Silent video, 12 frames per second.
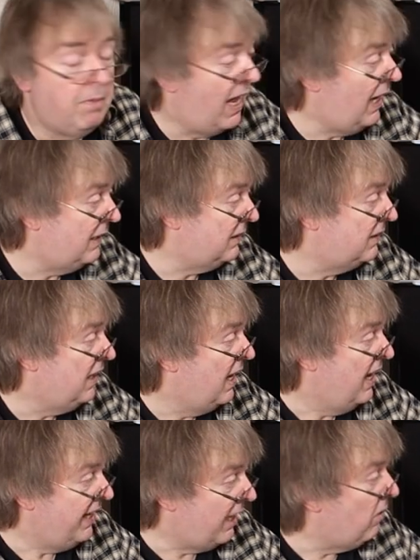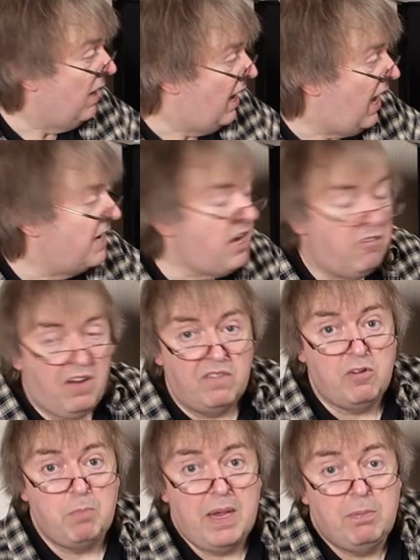And, you know, enough
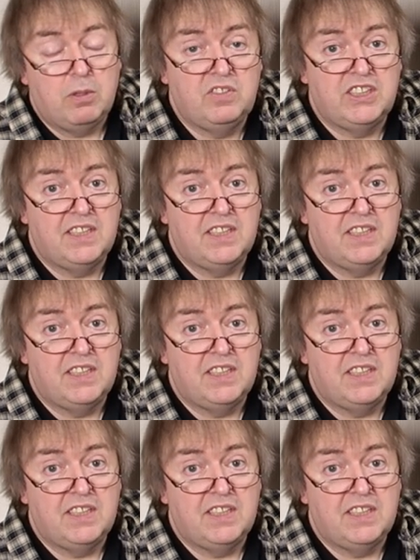other people have